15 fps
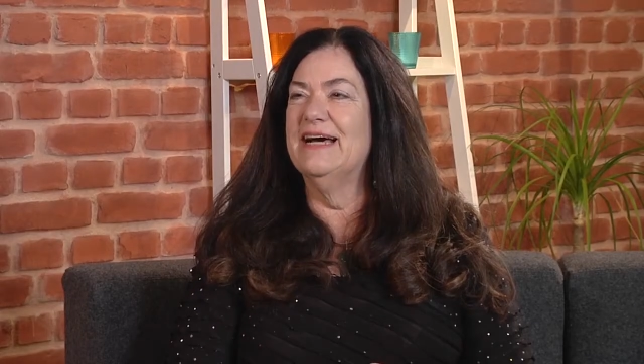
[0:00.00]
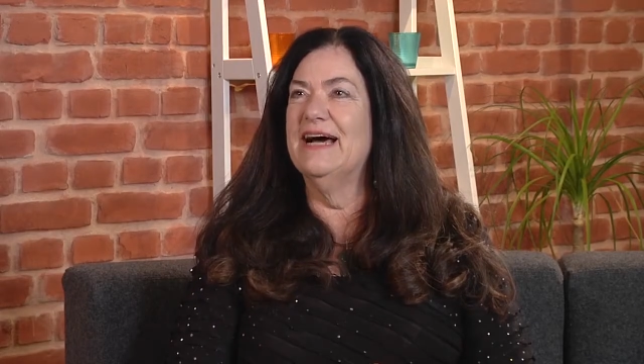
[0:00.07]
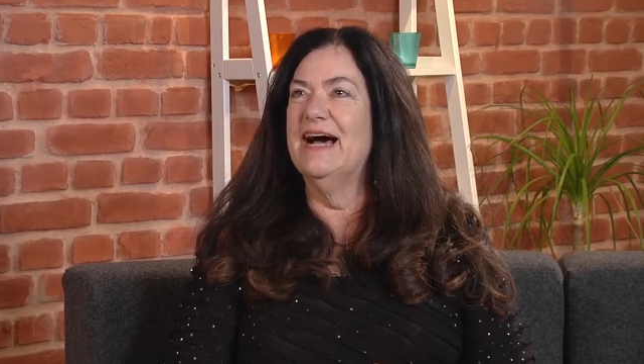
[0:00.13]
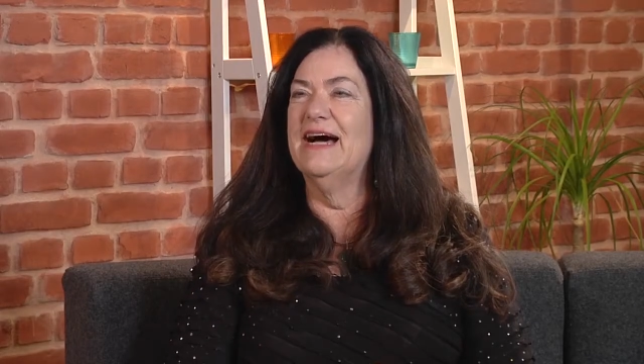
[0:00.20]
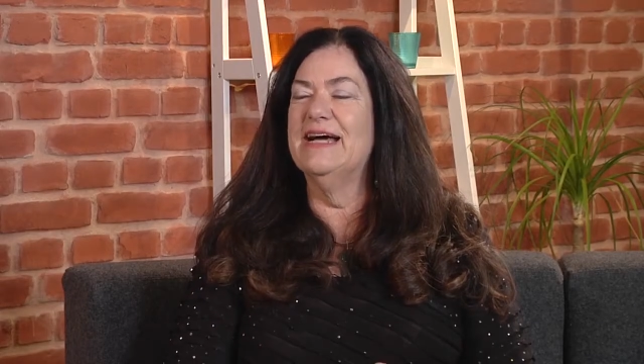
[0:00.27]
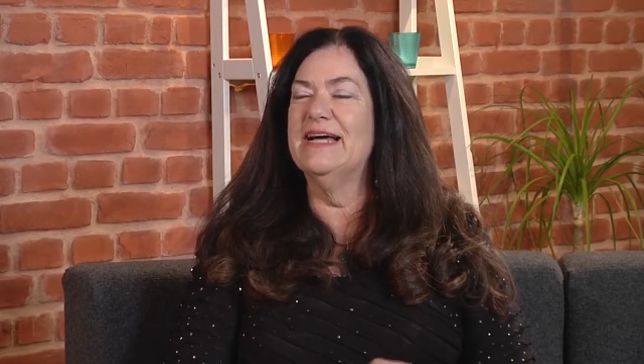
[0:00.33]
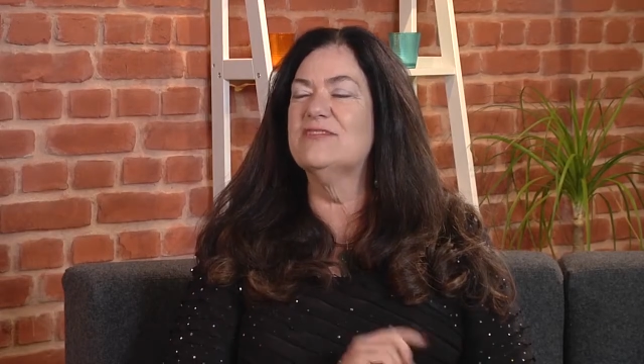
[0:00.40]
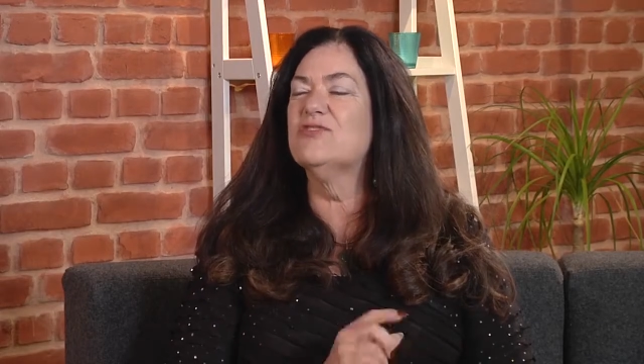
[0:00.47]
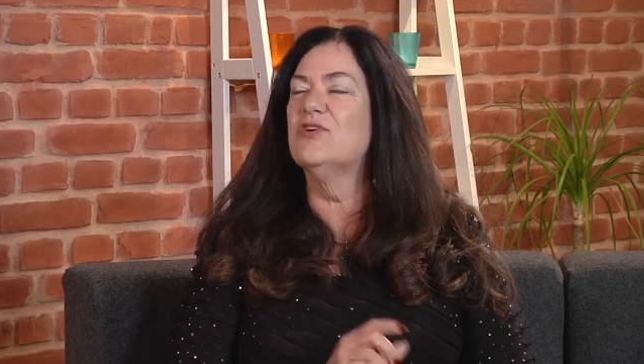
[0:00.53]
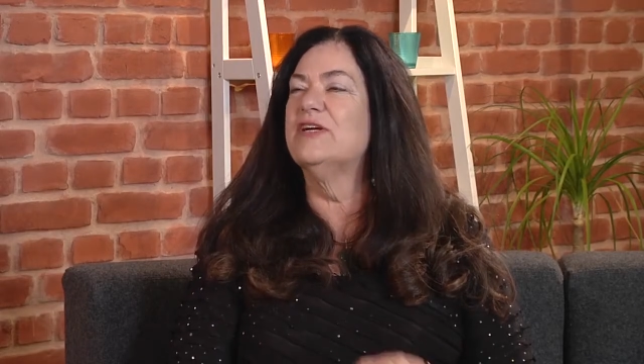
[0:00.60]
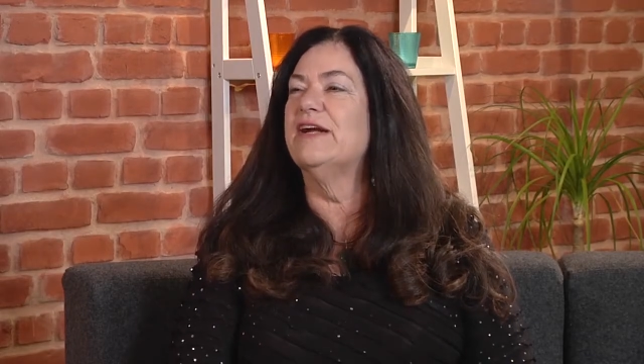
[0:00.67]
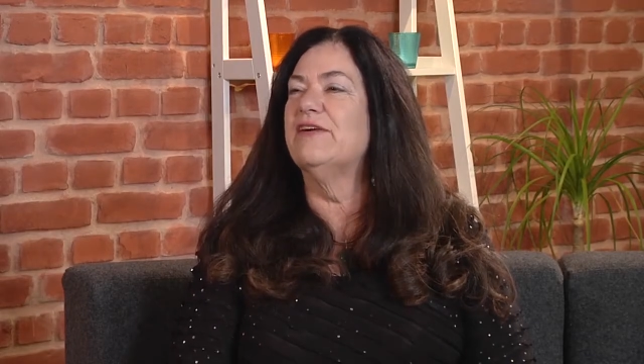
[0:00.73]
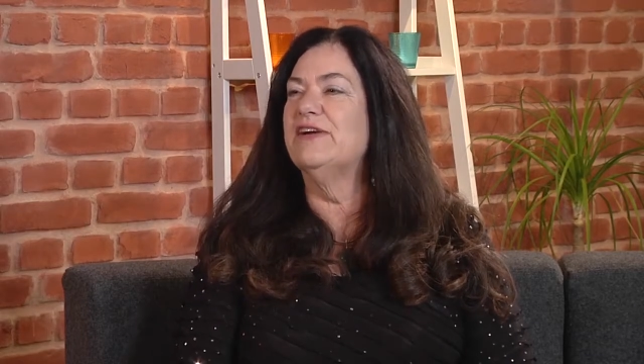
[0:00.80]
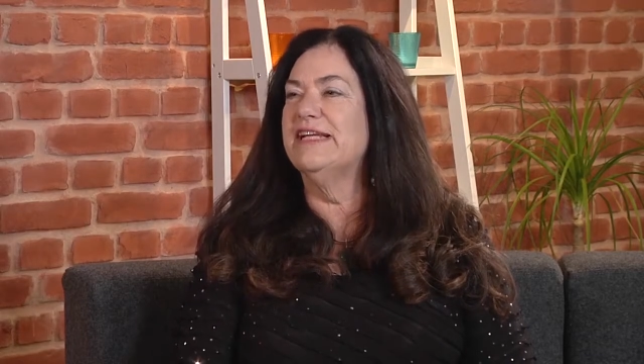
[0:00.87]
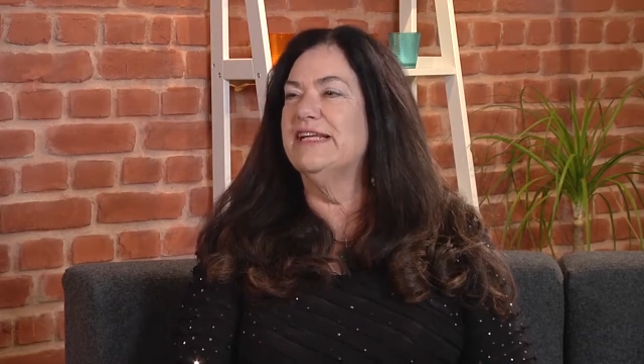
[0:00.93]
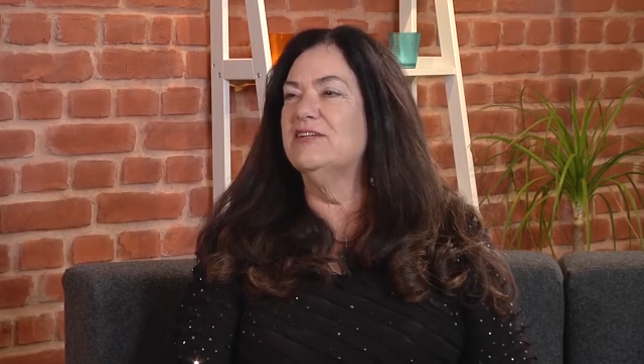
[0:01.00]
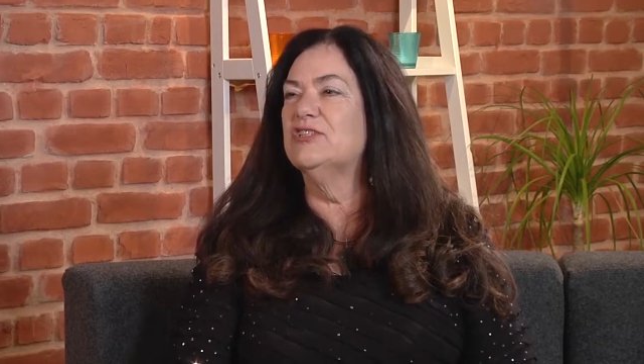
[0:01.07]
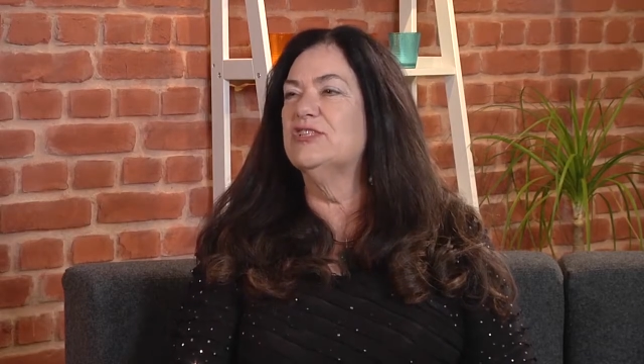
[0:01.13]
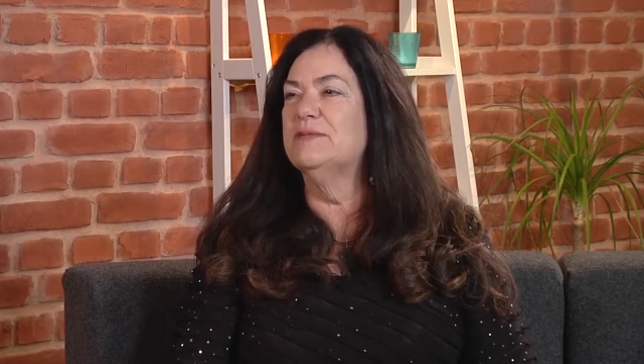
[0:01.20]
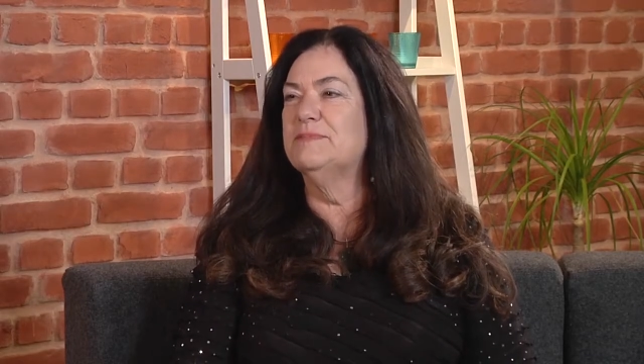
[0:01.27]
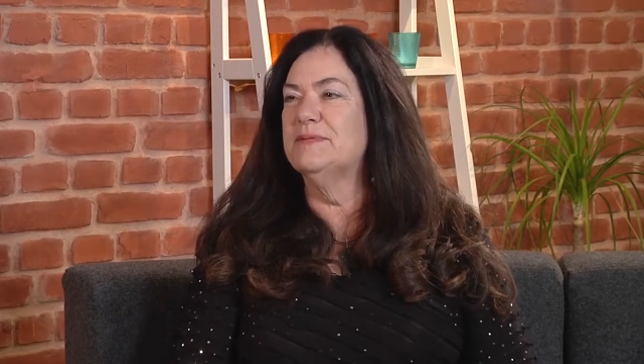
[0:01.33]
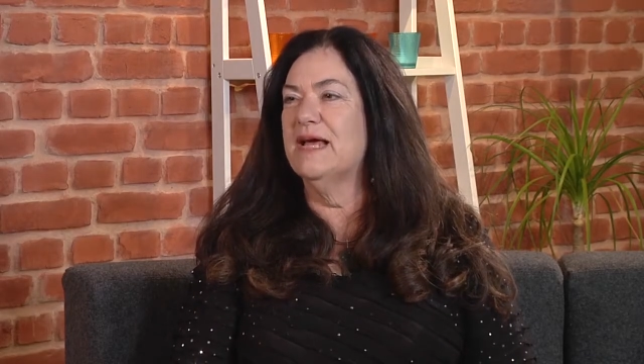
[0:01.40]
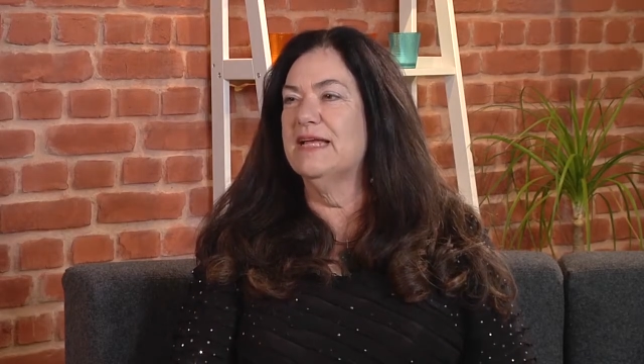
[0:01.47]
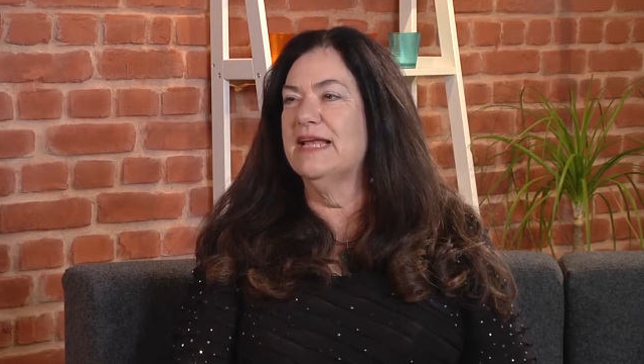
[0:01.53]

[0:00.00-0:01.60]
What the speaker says: Extraordinary Leadership